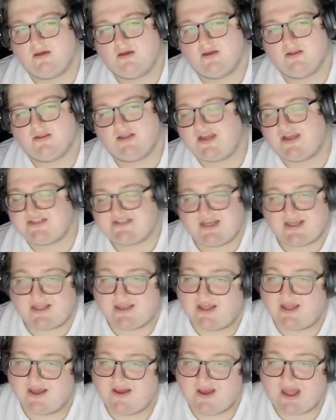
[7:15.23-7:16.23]
Like I
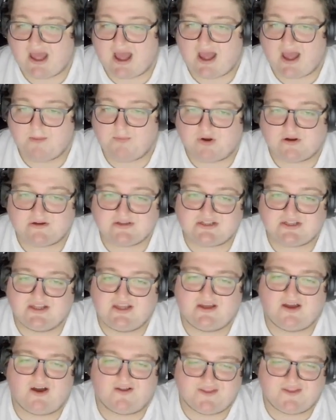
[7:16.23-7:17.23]
said,
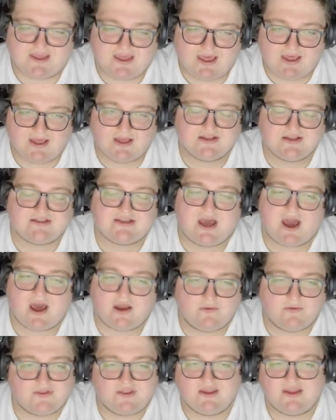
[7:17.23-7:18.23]
personally, on the Kings, I
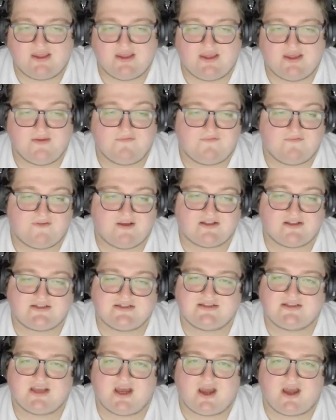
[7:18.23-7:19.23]
don't think he
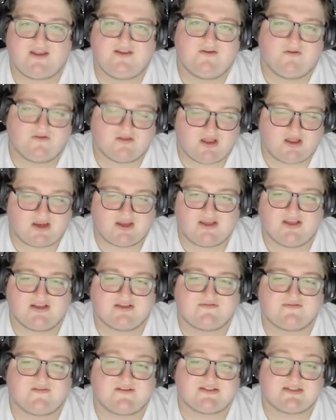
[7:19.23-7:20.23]
fits. I know a lot of
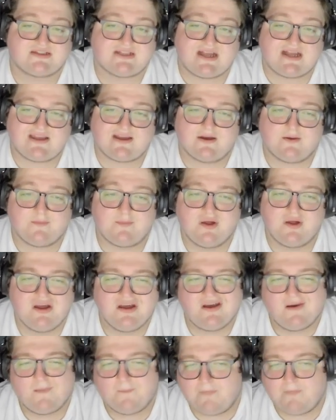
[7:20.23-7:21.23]
Kings fans like him,
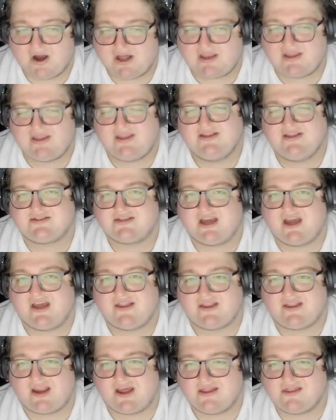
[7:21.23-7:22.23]
but he's a guy
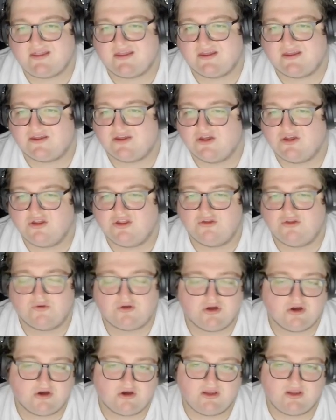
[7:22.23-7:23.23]
that I think you
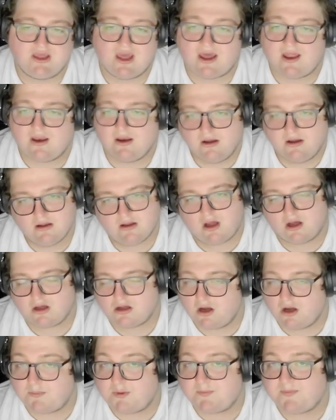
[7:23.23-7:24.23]
could get a
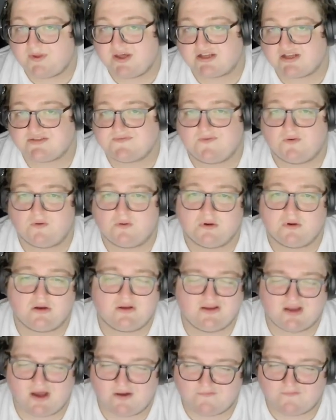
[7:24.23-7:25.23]
couple picks for.
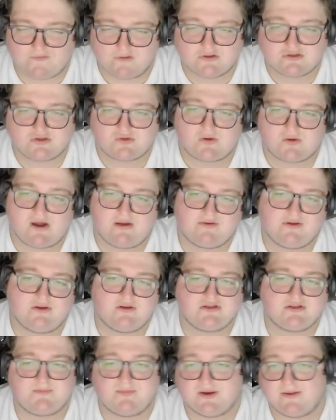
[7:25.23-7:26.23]
Not first
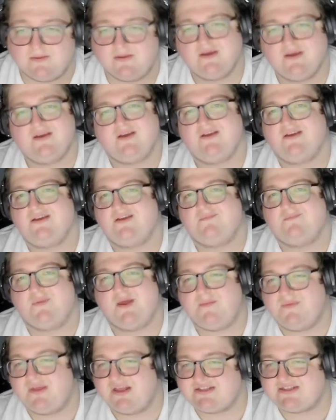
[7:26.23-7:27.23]
rounders, but
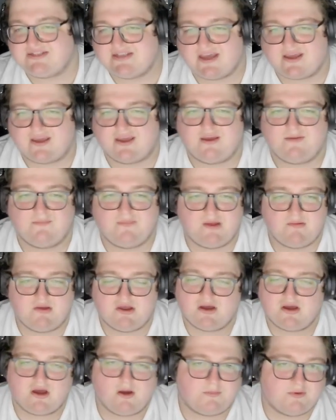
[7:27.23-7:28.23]
maybe a second, maybe
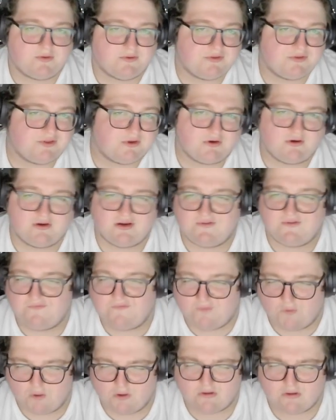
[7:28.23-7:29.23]
a couple third and
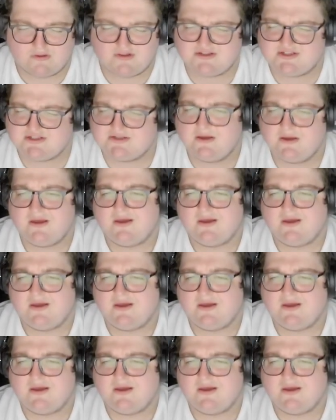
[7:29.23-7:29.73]
fourths.